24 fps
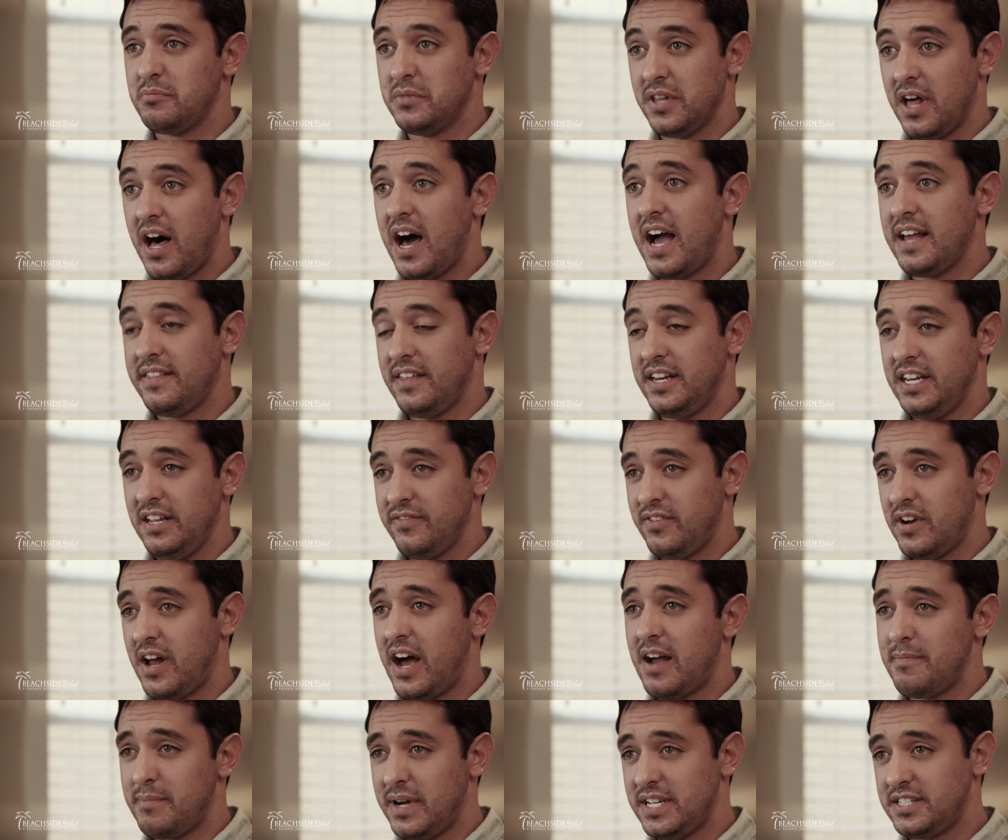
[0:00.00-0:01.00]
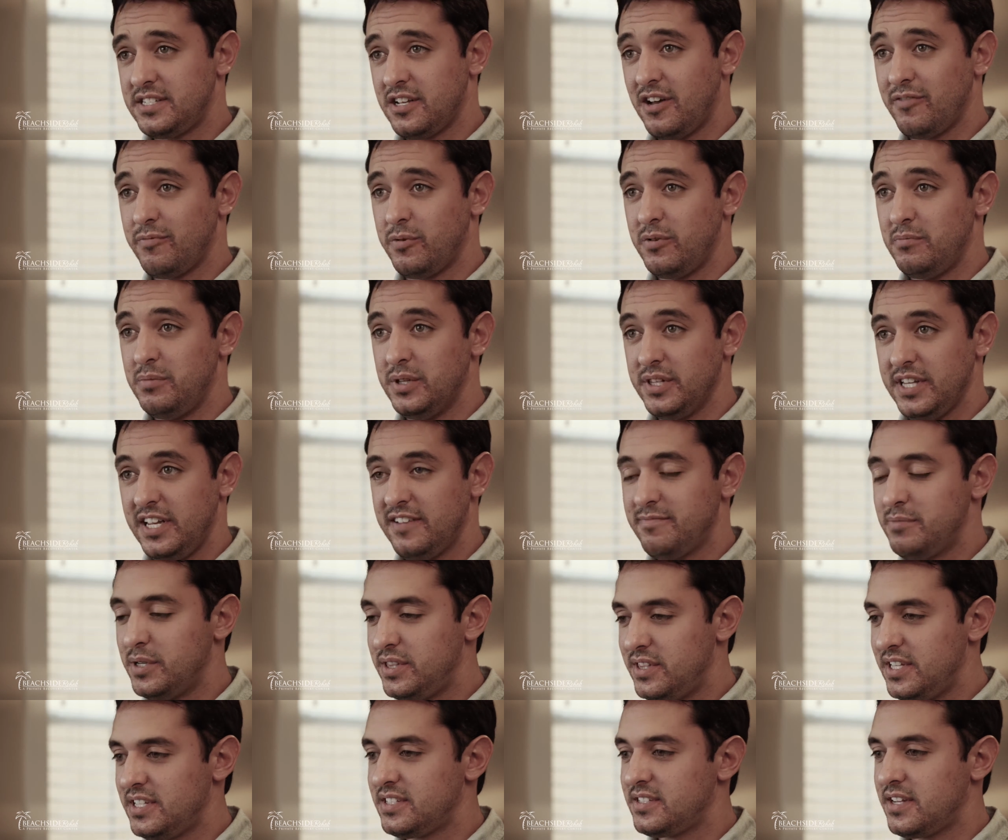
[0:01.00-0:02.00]
lie that even I myself would believe, but
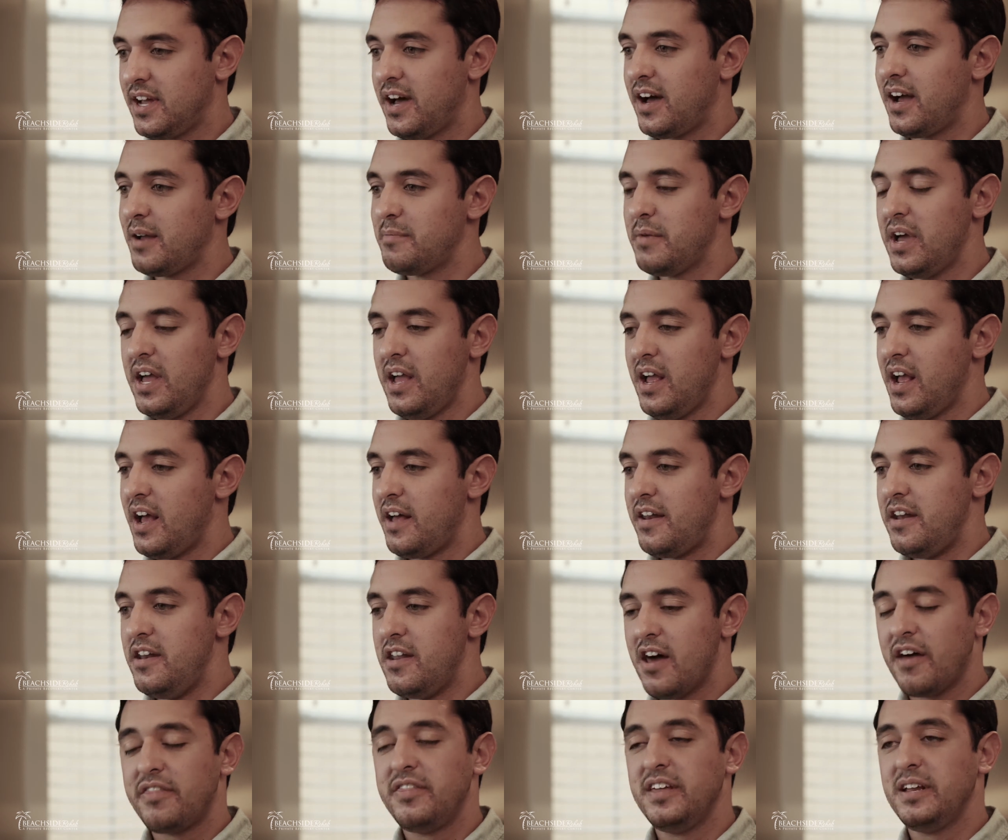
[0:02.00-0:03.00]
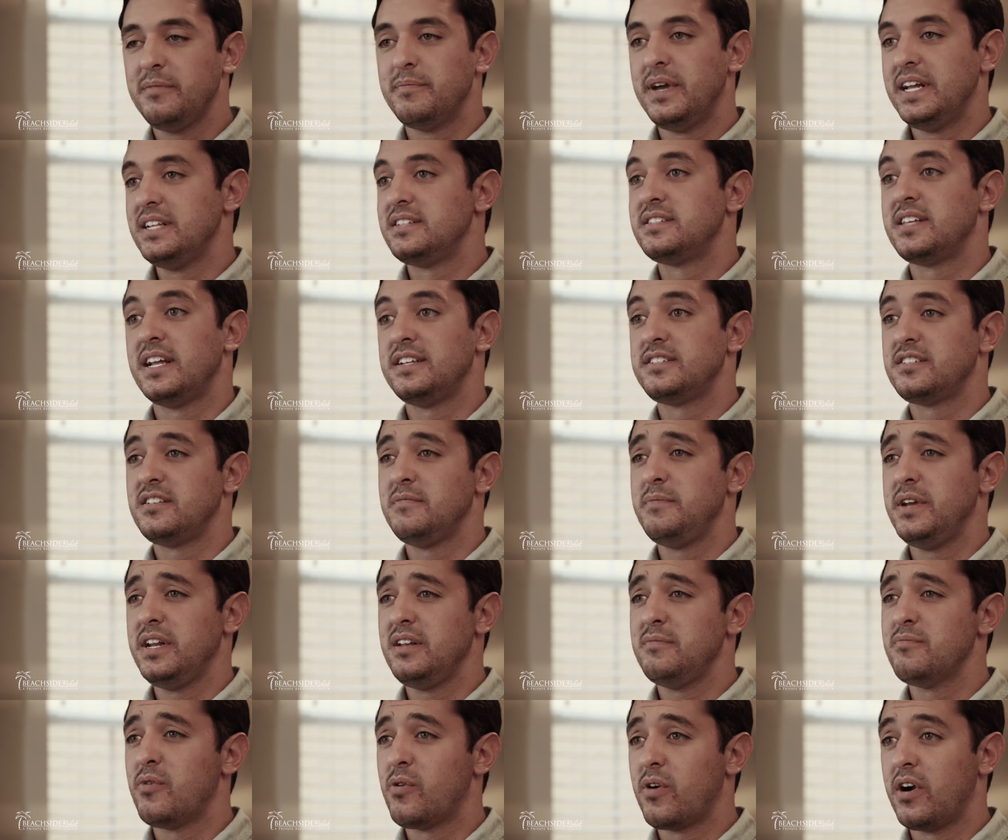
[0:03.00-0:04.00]
this time nothing made sense to me
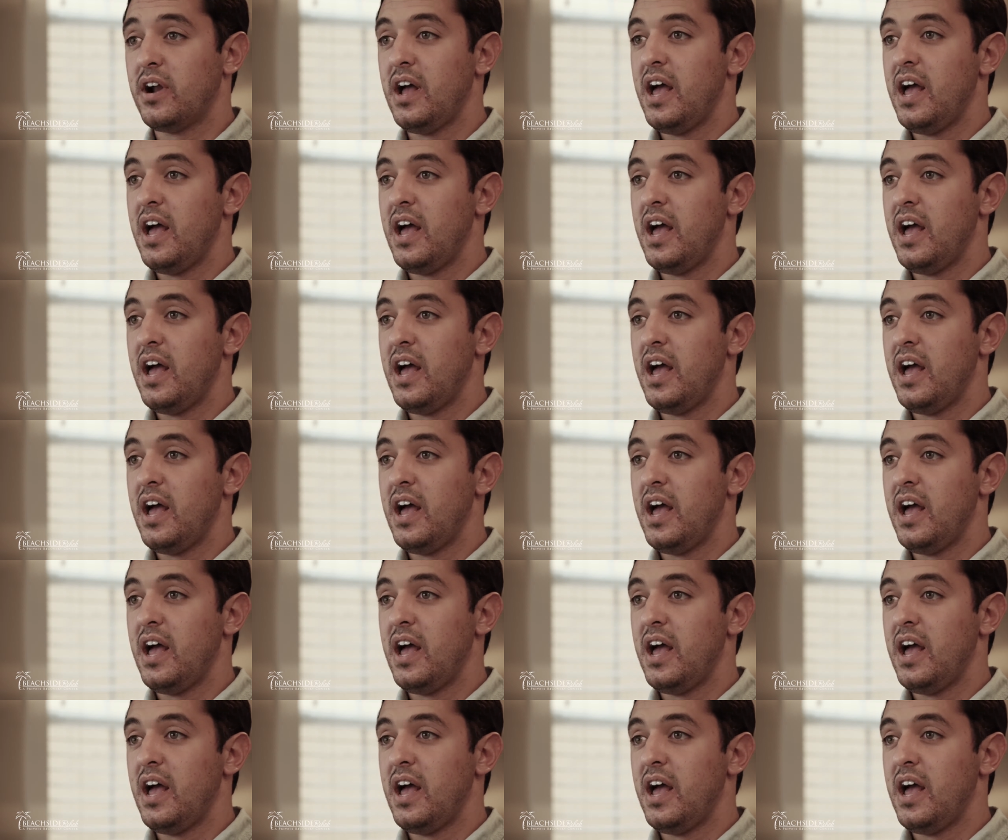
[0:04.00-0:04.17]
anymore.